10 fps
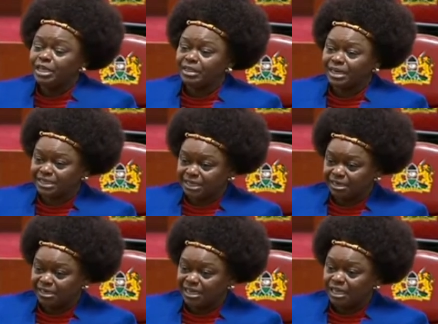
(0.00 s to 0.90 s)
being
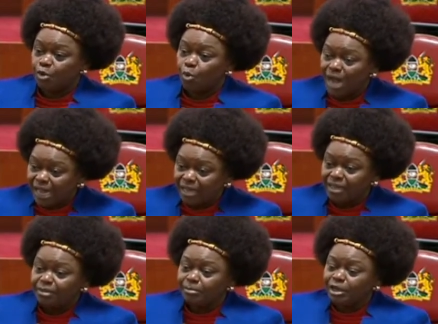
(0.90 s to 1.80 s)
threatened.
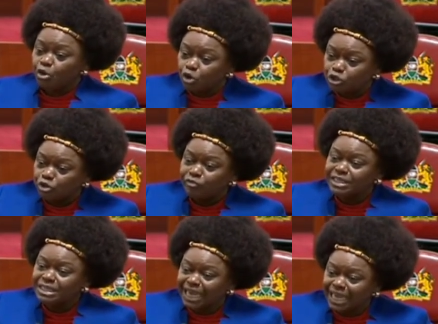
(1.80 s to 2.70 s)
Why? Because of
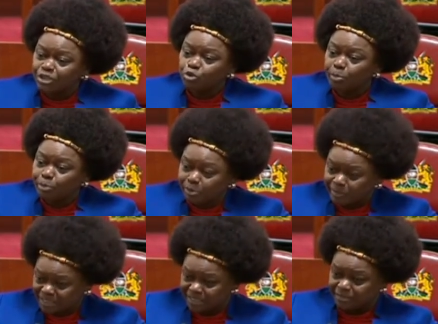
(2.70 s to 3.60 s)
intellectual
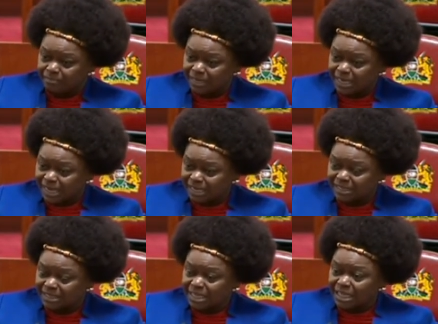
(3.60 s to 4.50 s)
property
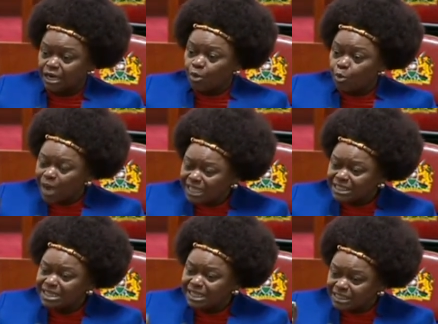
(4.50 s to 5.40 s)
rights.
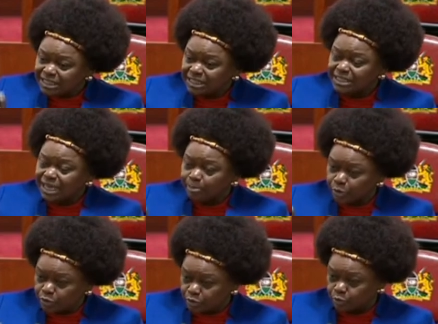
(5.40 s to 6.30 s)
Once these seeds are
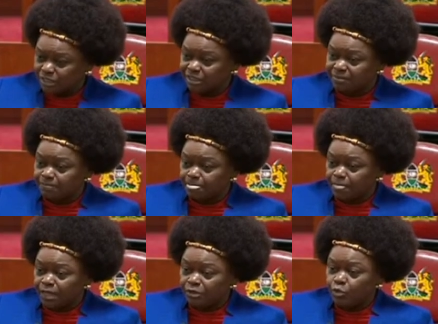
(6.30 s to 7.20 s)
produced,
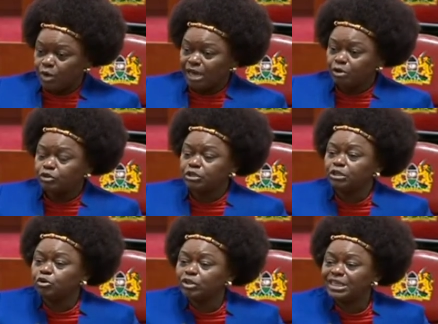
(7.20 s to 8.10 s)
you cannot
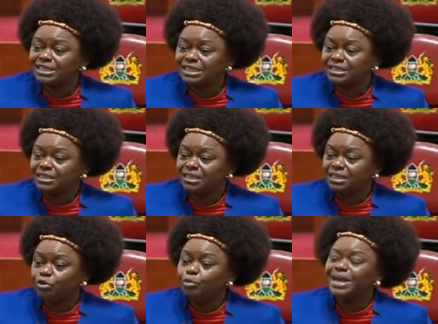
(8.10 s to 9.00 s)
regrow the seeds.
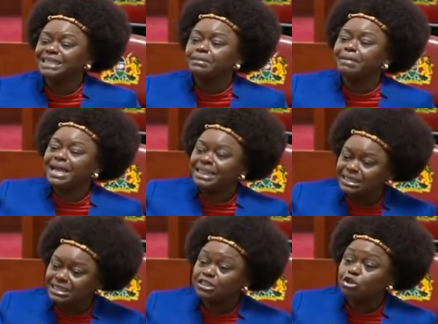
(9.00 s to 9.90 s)
You must buy
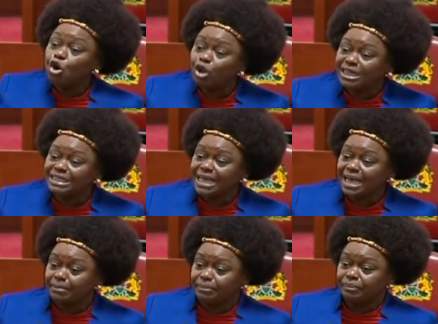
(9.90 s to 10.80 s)
the seeds all the
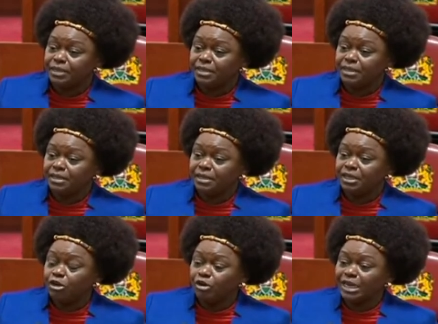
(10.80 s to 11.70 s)
time
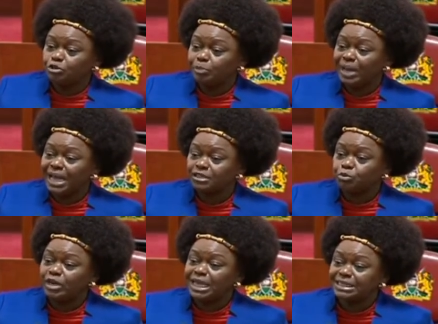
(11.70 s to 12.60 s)
in order to
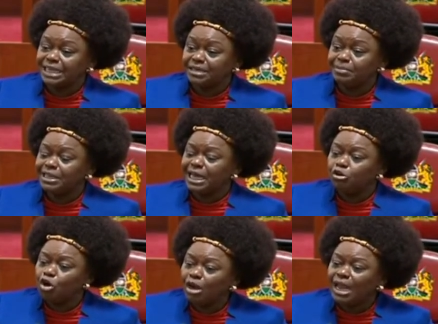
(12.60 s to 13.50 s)
plant. What does that mean?
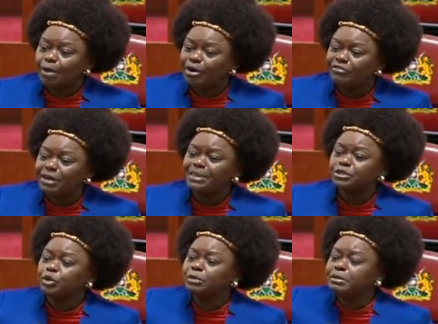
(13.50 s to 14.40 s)
That all our
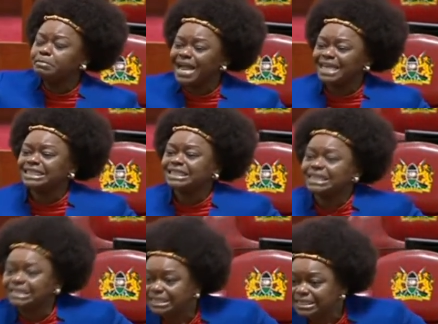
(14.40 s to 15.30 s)
farmers will be buying
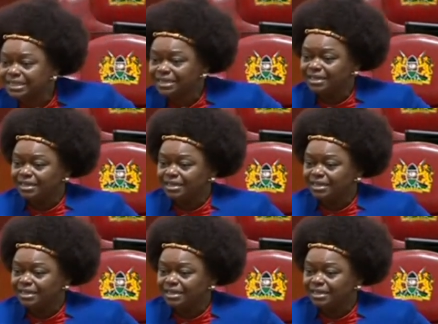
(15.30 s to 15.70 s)
seeds